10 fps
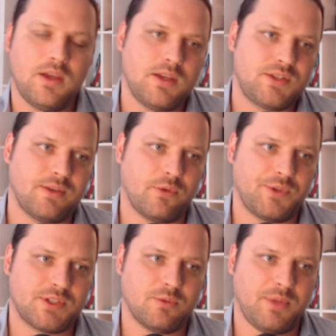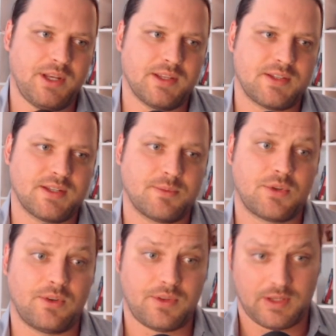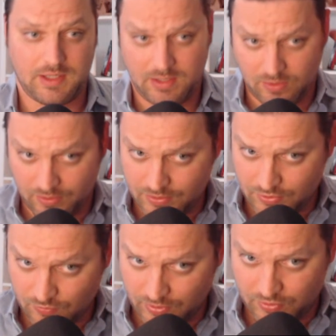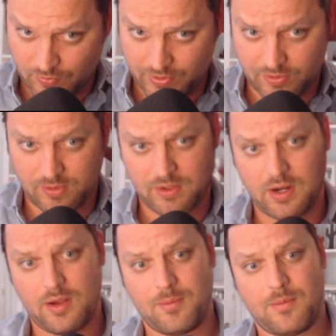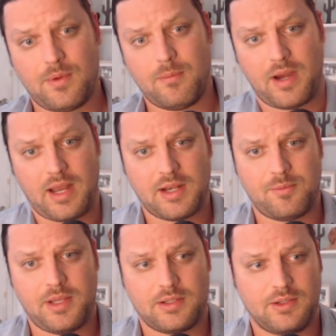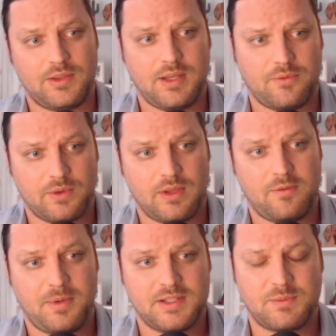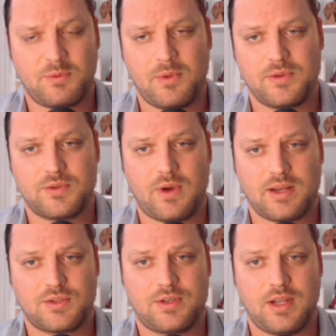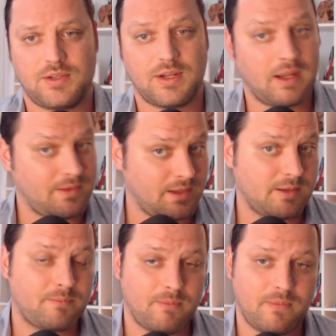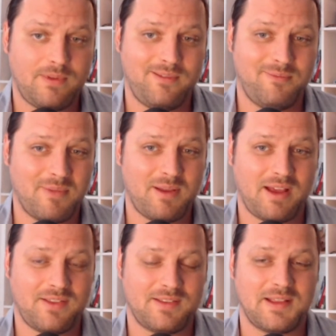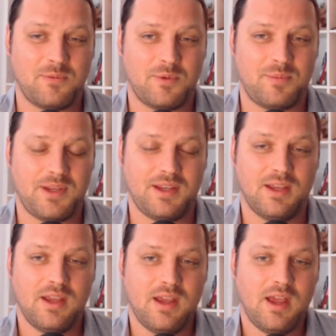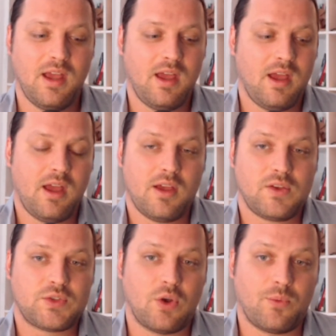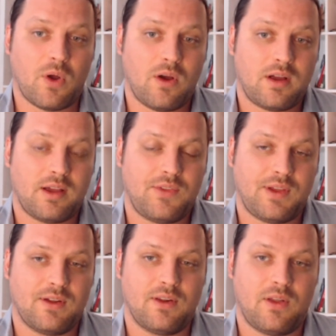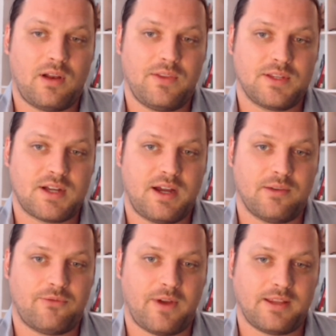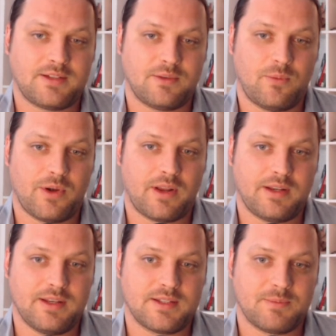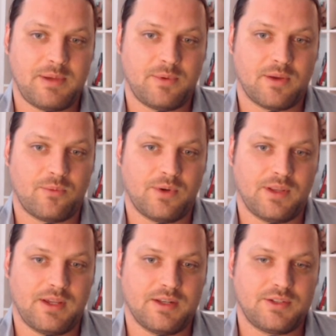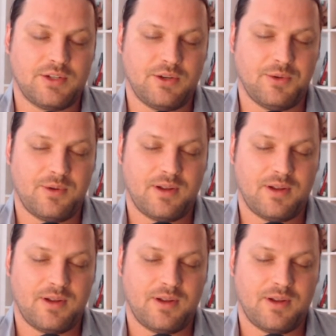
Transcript: Civil disobedience says, I'm starting to think Elon destroying Twitter might end up being a good thing for the left because it promotes grass touching. I think that wouldn't be so wrong. I think a lot of these kind of fights and weird ideas that people get really into,